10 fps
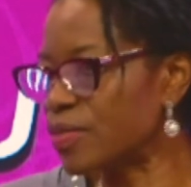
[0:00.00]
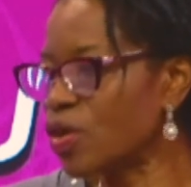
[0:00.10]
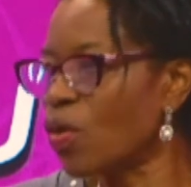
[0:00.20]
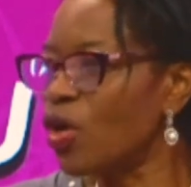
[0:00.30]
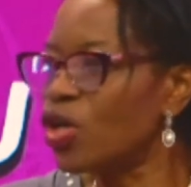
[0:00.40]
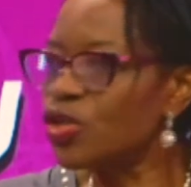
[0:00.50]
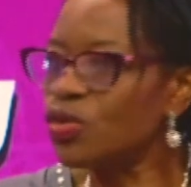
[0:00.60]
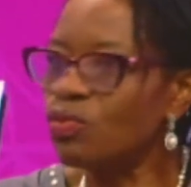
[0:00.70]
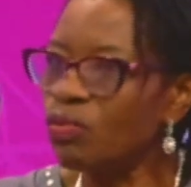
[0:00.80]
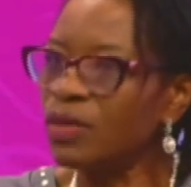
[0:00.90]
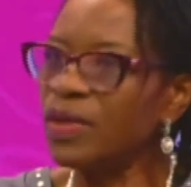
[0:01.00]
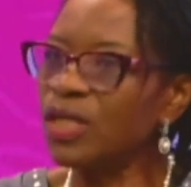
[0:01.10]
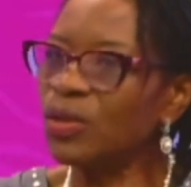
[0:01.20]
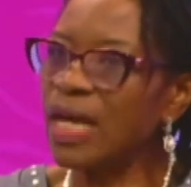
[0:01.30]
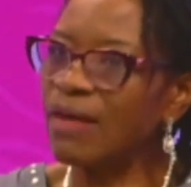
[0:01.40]
So we really
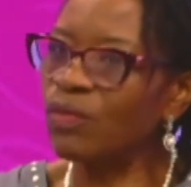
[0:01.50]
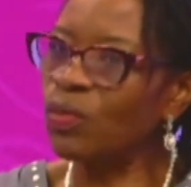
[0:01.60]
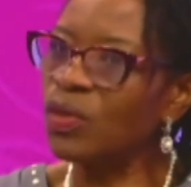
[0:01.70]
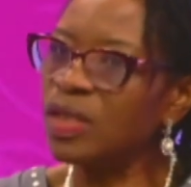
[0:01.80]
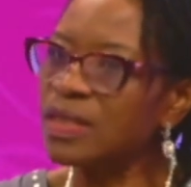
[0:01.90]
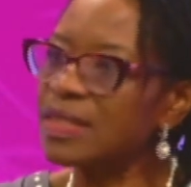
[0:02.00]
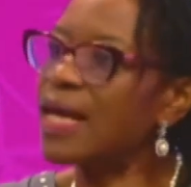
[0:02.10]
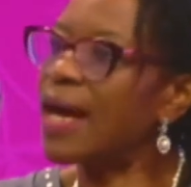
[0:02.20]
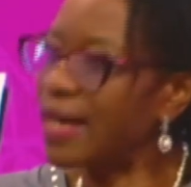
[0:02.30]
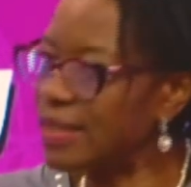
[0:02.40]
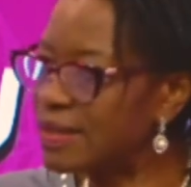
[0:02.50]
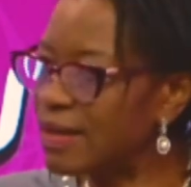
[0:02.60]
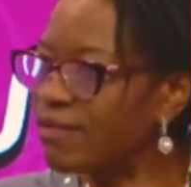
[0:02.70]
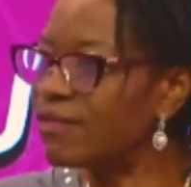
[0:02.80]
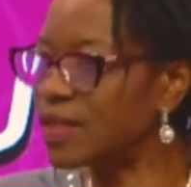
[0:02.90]
don't have one size
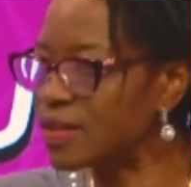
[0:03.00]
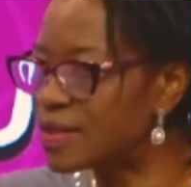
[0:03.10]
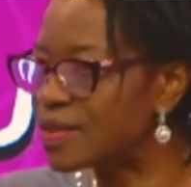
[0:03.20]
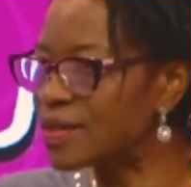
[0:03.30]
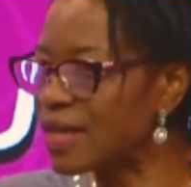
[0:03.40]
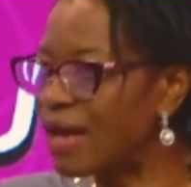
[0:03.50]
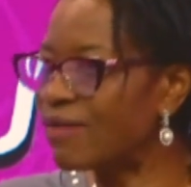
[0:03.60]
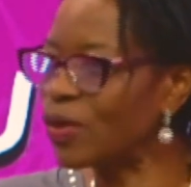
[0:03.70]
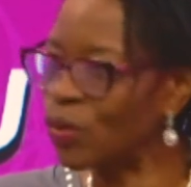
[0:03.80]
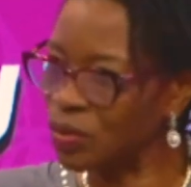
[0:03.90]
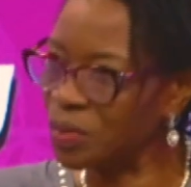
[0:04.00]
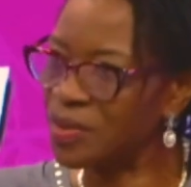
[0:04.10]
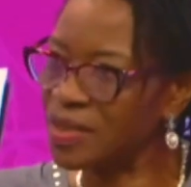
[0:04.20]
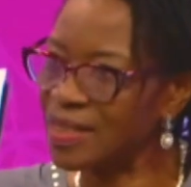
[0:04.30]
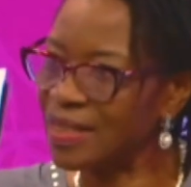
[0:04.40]
that fits every older
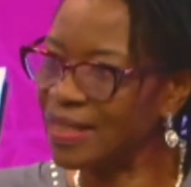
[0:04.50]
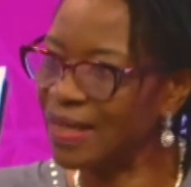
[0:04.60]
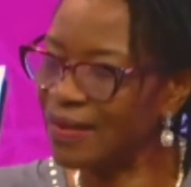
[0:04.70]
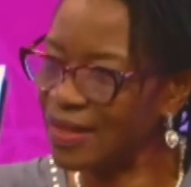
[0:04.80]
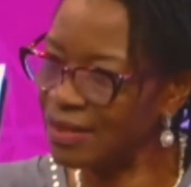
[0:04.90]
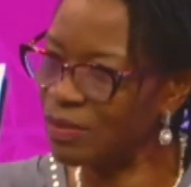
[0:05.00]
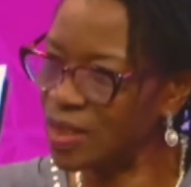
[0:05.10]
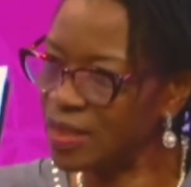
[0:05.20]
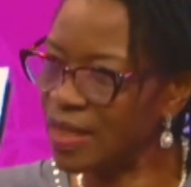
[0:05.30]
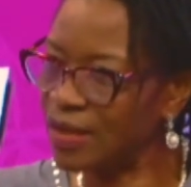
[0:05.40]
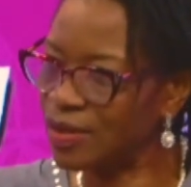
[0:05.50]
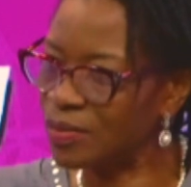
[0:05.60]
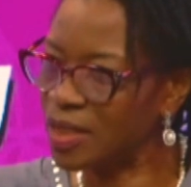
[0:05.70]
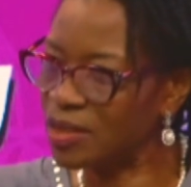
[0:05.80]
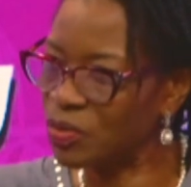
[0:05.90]
person, and that's the mistake
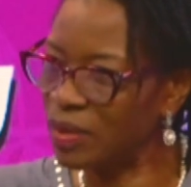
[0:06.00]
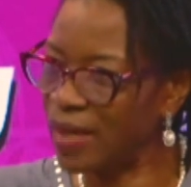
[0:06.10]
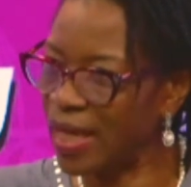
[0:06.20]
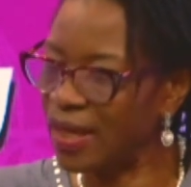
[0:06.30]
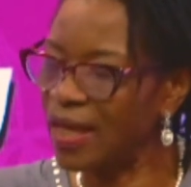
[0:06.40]
sometimes we make.